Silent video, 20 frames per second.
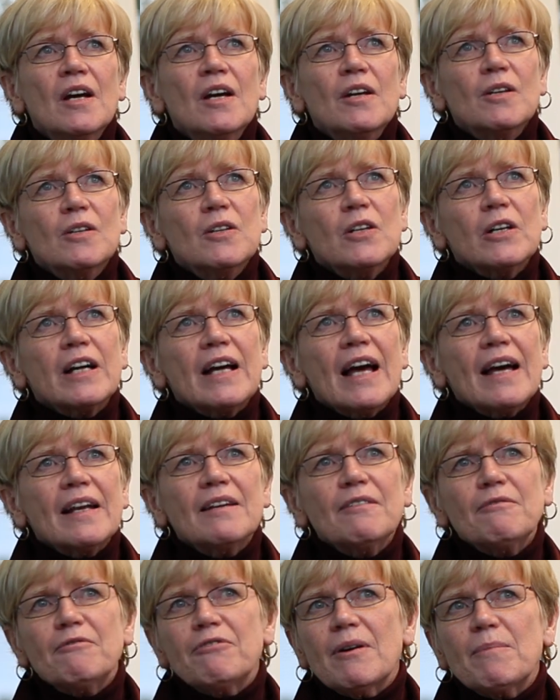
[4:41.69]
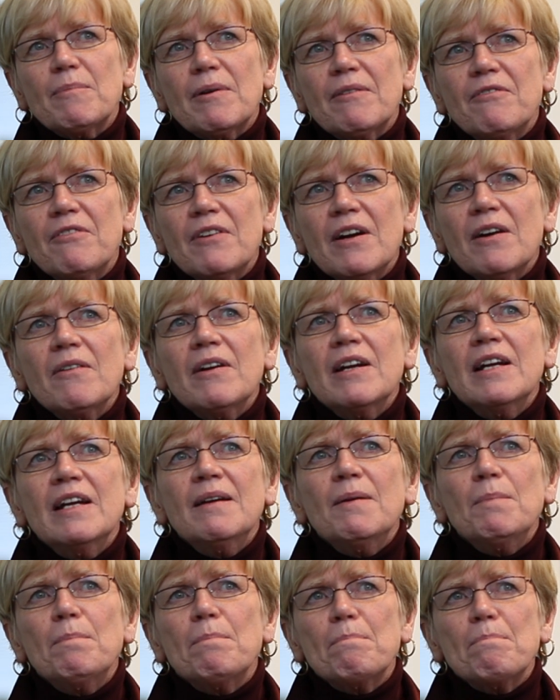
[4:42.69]
you look at it from a
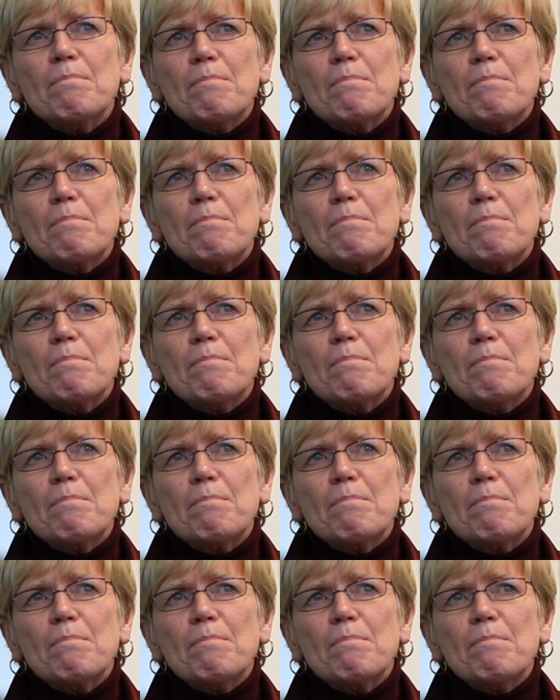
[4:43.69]
very